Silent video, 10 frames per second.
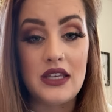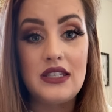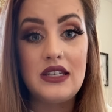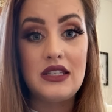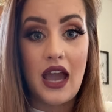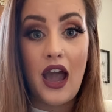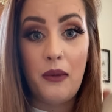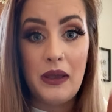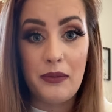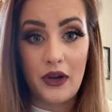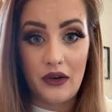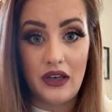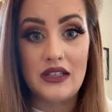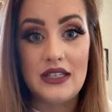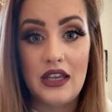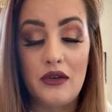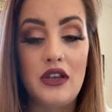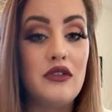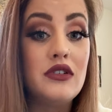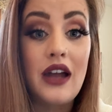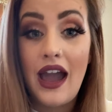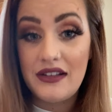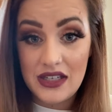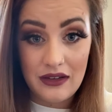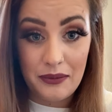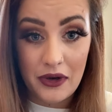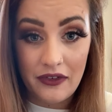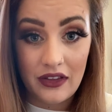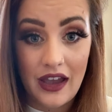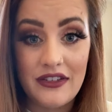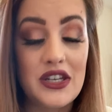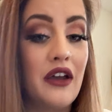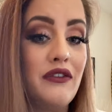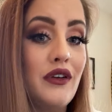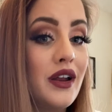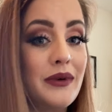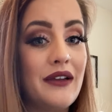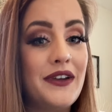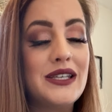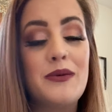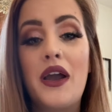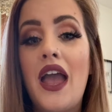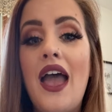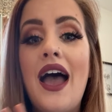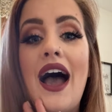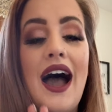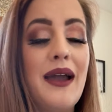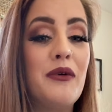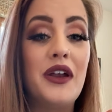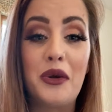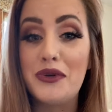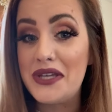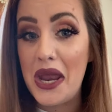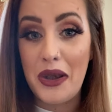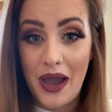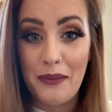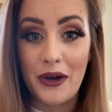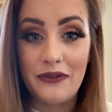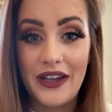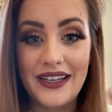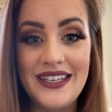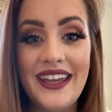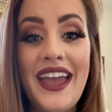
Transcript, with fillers: This is how people are going to see you. You do not have to live a perfect lifestyle. If you go to my Facebook, I am 100% not perfect.